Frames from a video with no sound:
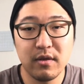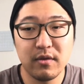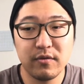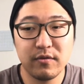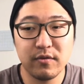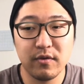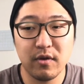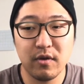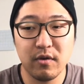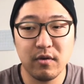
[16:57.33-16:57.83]

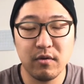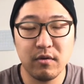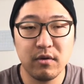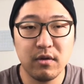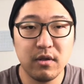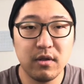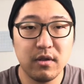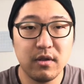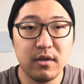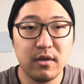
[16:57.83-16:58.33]
So
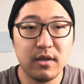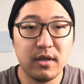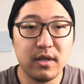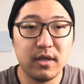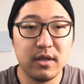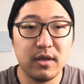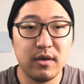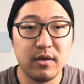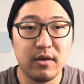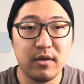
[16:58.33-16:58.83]

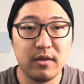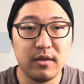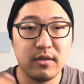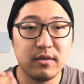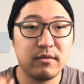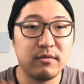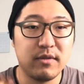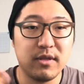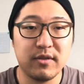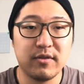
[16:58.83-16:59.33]

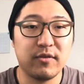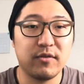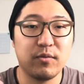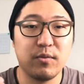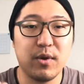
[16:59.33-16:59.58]
this is